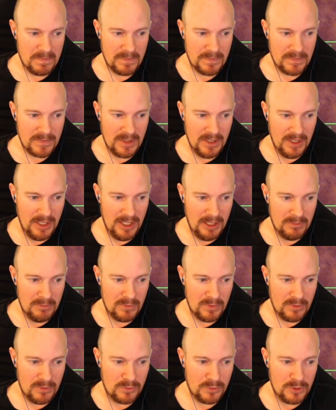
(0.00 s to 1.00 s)
um,
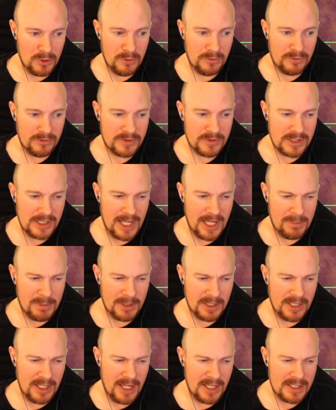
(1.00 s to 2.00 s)
roof
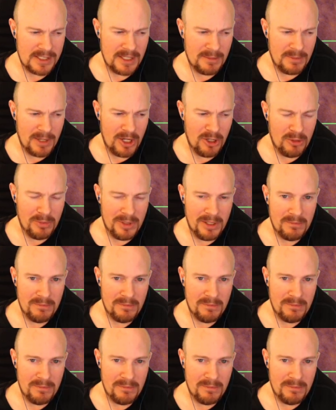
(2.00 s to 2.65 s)
slapping the anti-bio beam